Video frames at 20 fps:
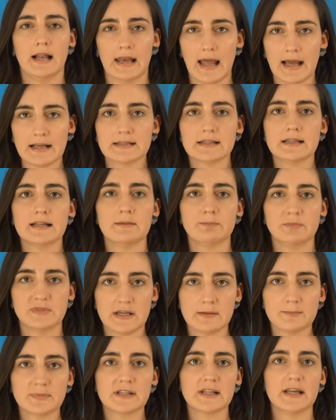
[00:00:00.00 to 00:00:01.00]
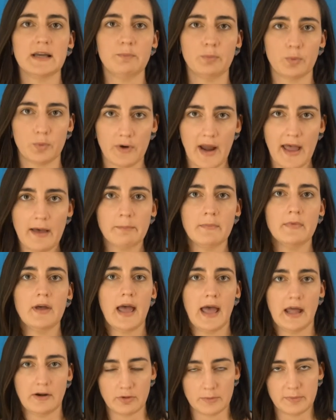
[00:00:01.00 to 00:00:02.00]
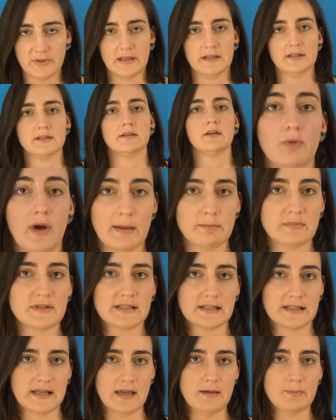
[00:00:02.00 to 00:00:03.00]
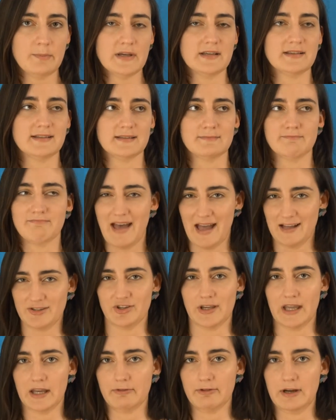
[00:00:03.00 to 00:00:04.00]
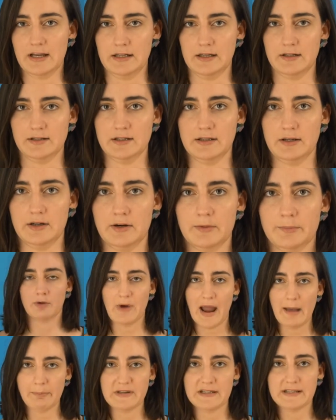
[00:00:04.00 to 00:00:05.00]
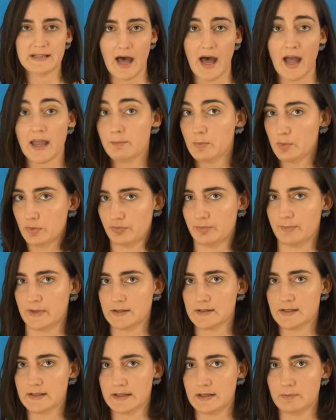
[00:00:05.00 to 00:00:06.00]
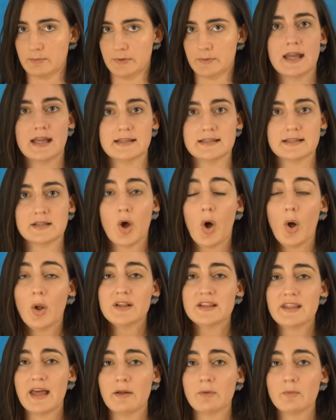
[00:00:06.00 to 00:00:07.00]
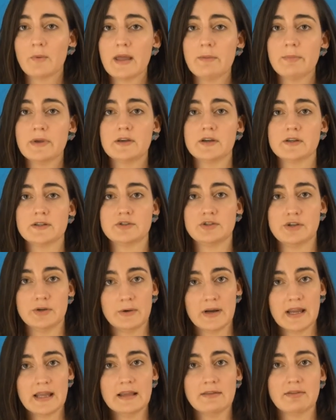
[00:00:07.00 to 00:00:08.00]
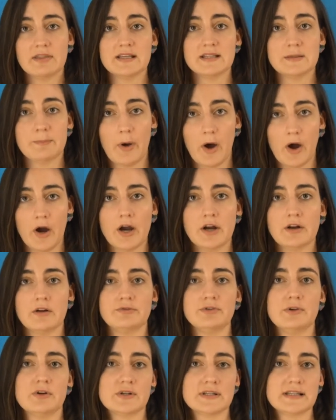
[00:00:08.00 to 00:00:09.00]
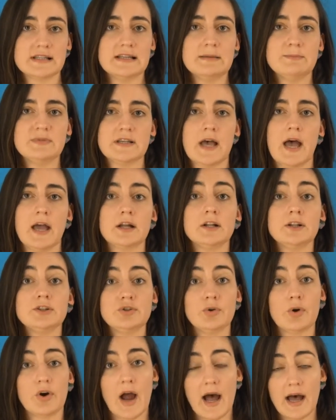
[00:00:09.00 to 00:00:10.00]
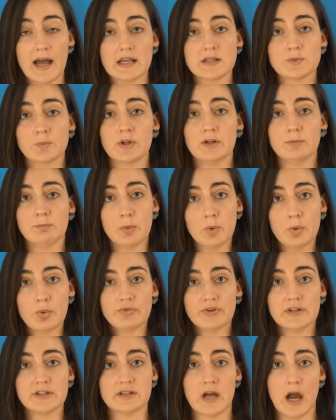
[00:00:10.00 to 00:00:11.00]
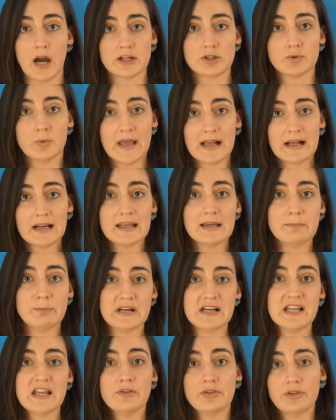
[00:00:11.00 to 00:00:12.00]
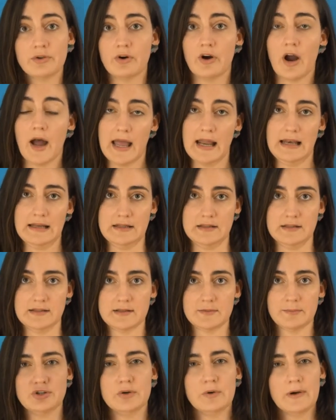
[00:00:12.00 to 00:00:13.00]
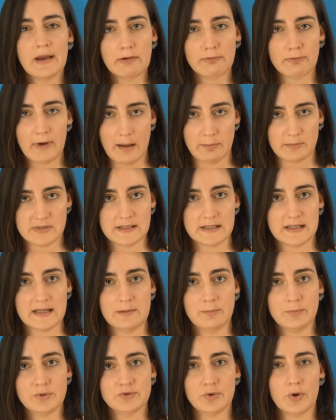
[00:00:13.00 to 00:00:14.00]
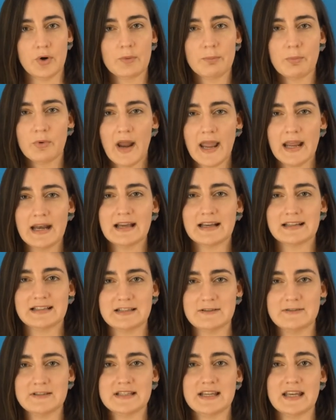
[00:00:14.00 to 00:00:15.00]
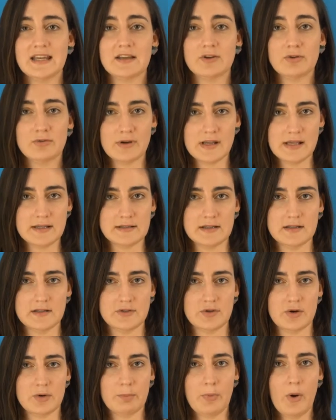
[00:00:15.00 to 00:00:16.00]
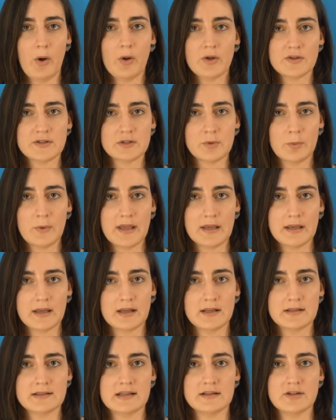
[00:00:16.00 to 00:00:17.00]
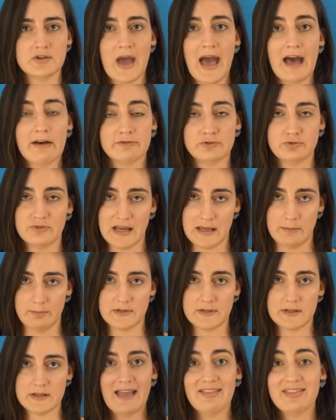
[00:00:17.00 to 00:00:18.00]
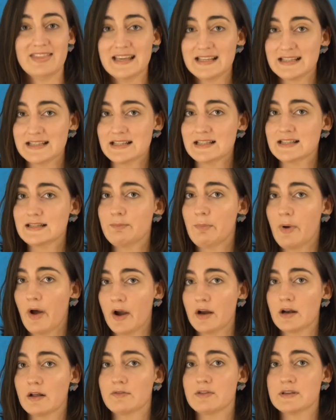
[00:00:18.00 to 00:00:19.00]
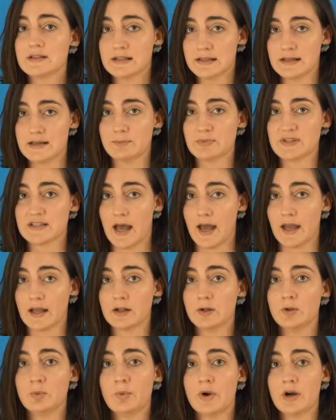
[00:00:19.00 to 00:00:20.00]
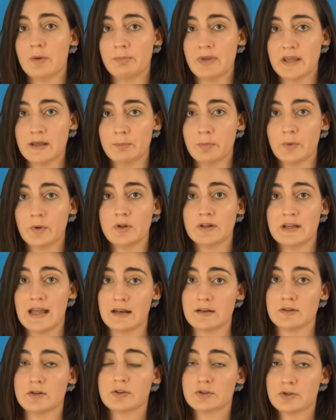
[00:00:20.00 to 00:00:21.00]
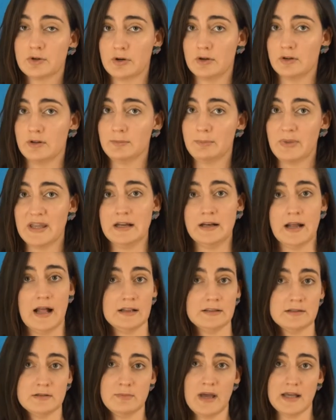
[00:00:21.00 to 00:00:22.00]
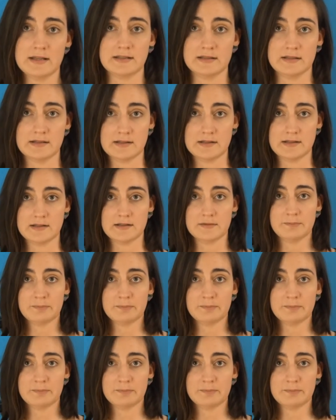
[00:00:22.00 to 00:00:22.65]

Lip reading: light sleep, deep sleep, REM, and repeat. REM sleep is the magic ingredient here. Rapid eye movement sleep. It's called that way because during this part of your sleep cycle, your eyes will move and dart quickly beneath your eyelids. During REM sleep, your brain activity increases, your pulse quickens, and you have dreams. And this is the part of the sleep cycle where people get nocturnal penile tumescences.